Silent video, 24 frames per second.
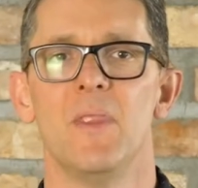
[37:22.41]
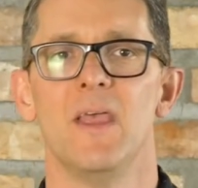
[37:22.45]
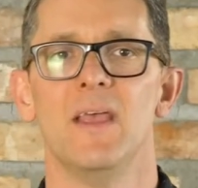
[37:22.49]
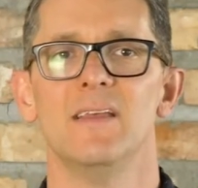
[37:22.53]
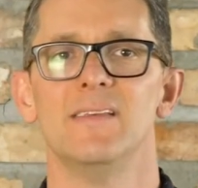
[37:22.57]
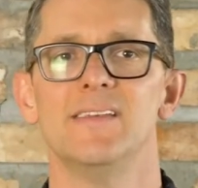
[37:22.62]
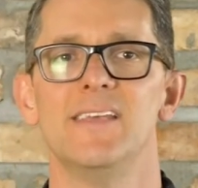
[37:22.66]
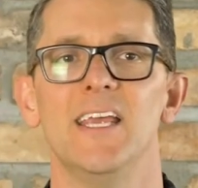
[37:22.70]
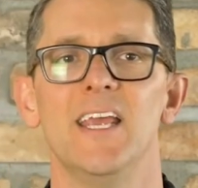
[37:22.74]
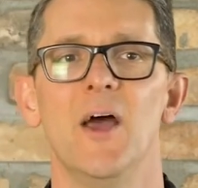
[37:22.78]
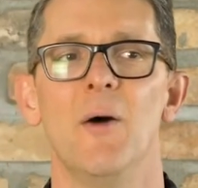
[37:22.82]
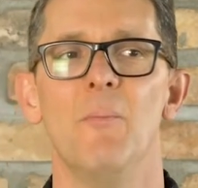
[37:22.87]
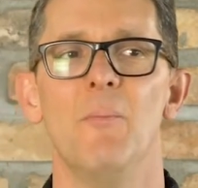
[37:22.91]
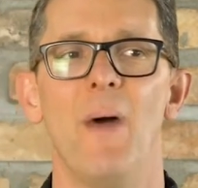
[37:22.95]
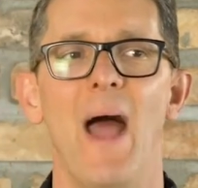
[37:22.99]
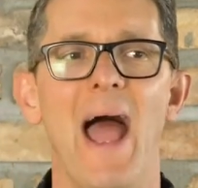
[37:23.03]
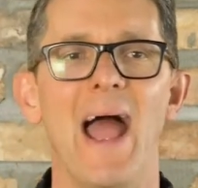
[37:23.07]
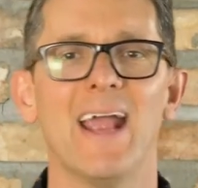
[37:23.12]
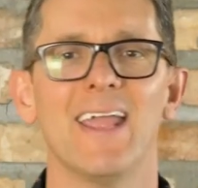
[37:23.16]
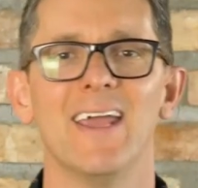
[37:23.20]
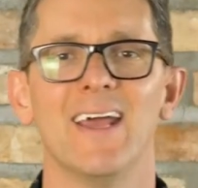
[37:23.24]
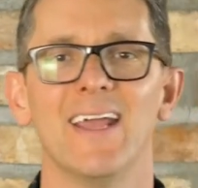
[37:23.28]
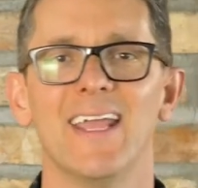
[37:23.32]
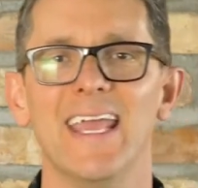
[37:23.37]
See,
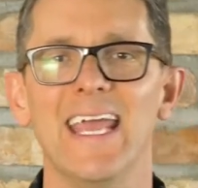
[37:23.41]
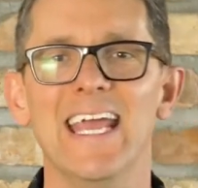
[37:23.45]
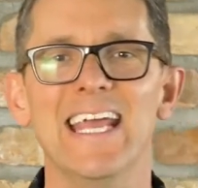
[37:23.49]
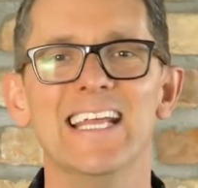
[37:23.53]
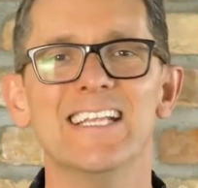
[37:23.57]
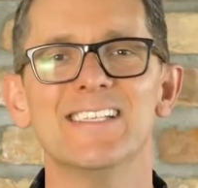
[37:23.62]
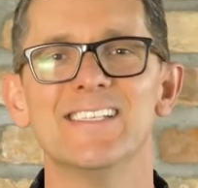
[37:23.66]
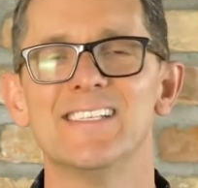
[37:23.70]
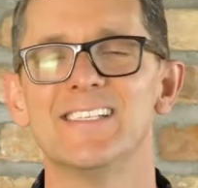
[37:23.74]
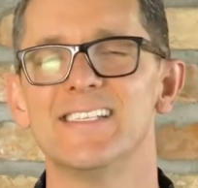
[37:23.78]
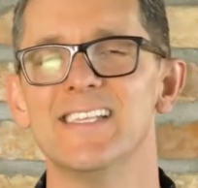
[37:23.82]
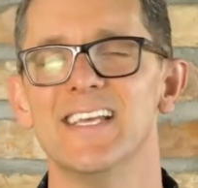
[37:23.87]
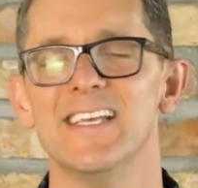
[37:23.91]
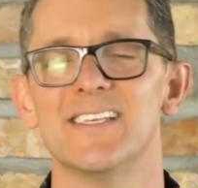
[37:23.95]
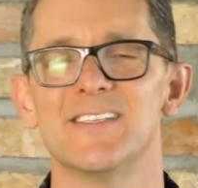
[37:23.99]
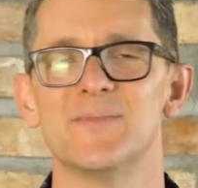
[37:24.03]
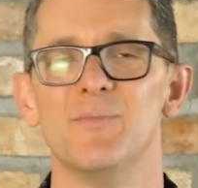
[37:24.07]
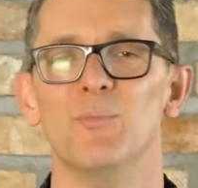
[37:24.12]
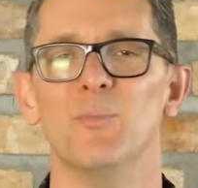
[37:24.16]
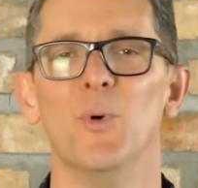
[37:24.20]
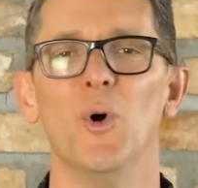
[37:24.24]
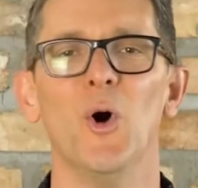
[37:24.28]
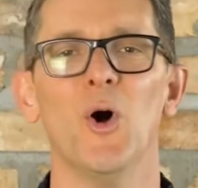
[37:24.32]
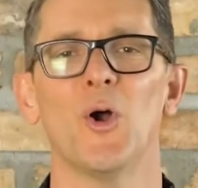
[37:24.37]
Habakkuk ends this
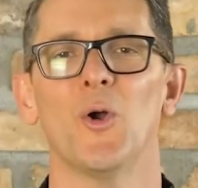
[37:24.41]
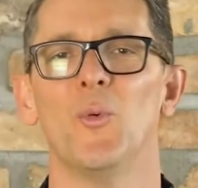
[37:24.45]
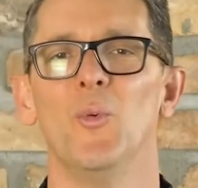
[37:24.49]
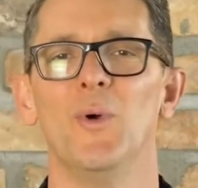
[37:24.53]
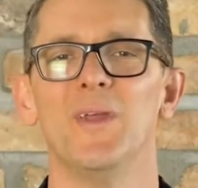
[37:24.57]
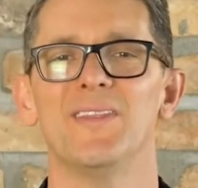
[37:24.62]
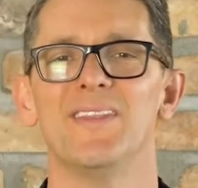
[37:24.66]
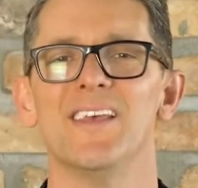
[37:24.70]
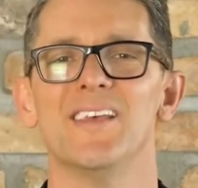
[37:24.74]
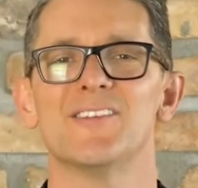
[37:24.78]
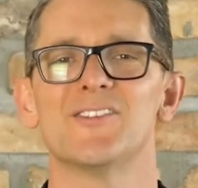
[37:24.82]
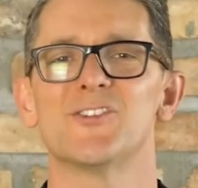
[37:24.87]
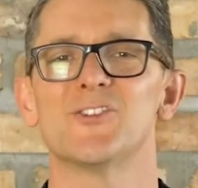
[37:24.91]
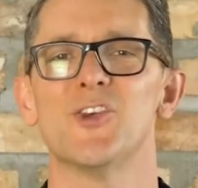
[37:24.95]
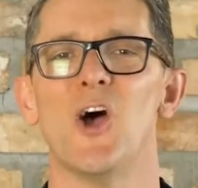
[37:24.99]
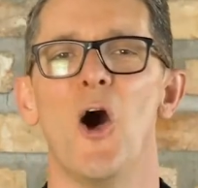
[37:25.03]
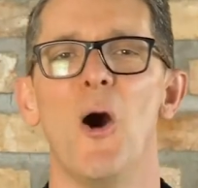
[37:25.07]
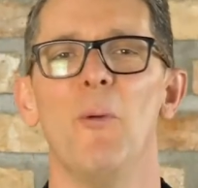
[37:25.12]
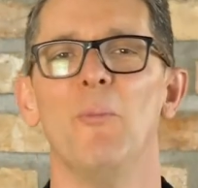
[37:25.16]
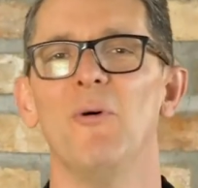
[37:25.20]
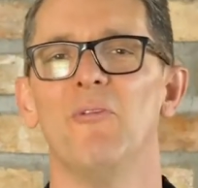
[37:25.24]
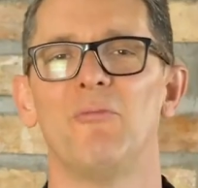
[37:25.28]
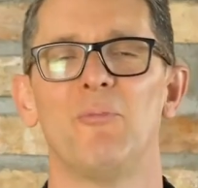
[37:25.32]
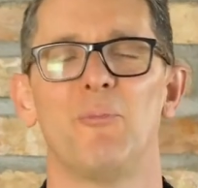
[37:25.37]
book with this
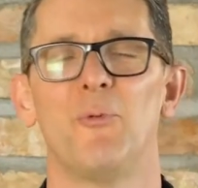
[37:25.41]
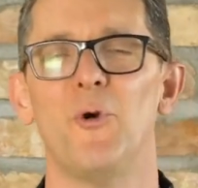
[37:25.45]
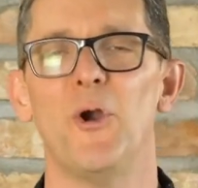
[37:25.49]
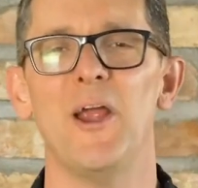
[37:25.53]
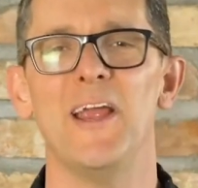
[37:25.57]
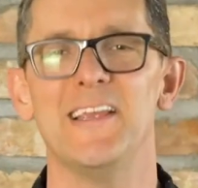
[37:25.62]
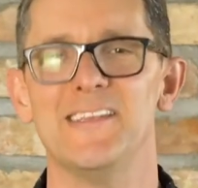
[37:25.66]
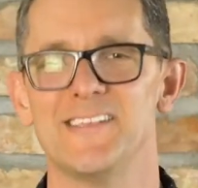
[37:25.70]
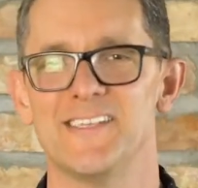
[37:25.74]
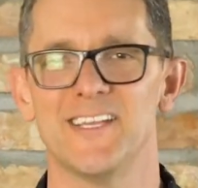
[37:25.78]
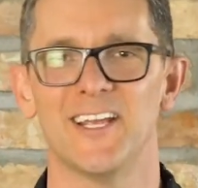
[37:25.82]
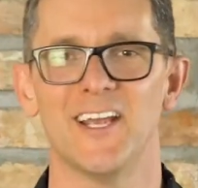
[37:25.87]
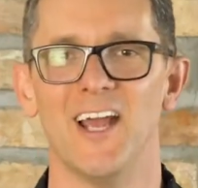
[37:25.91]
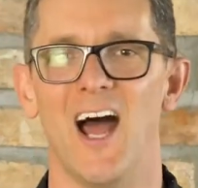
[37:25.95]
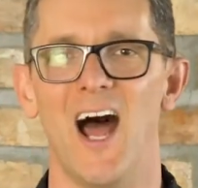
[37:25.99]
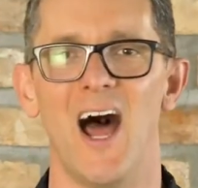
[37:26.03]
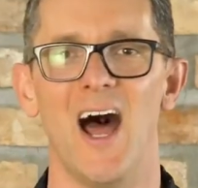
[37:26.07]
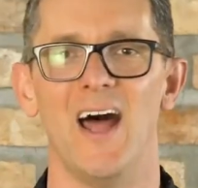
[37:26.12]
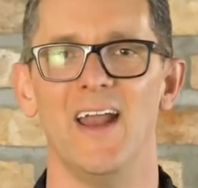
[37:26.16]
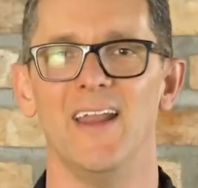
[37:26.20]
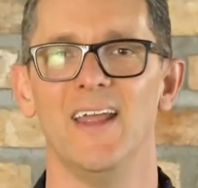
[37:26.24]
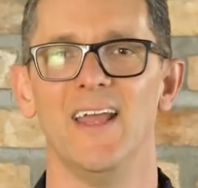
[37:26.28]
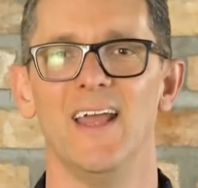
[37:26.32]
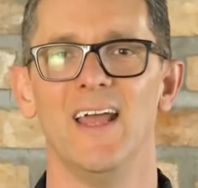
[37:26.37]
psalm of praise to
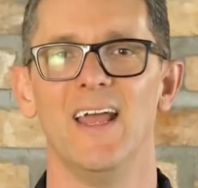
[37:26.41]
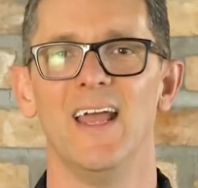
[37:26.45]
God.